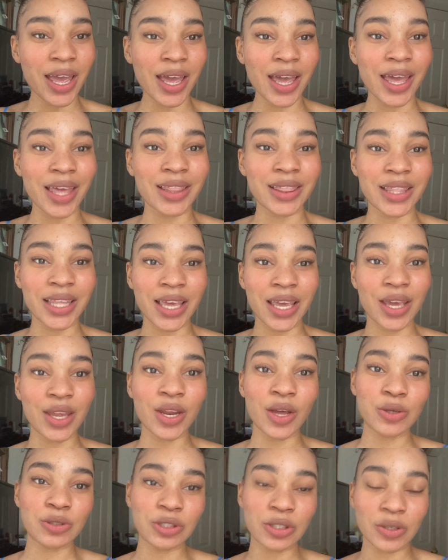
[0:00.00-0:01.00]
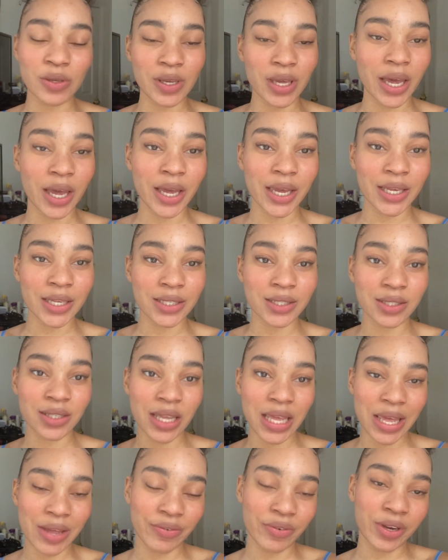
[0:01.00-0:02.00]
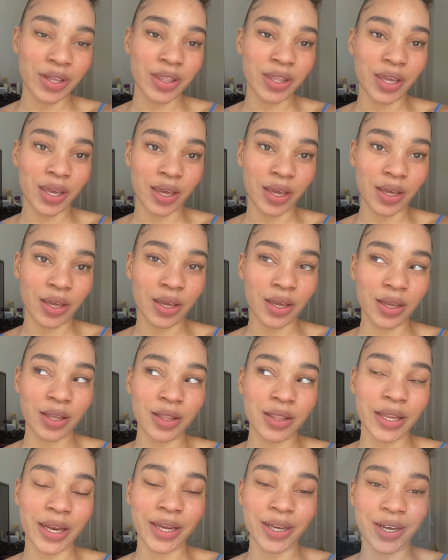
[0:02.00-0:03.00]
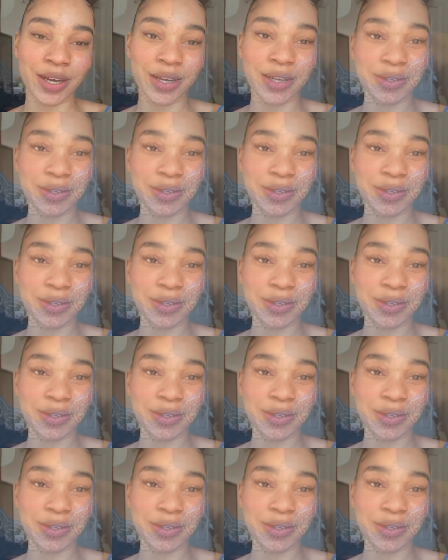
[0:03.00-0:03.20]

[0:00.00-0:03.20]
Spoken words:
And then I'll show you guys everything that I got.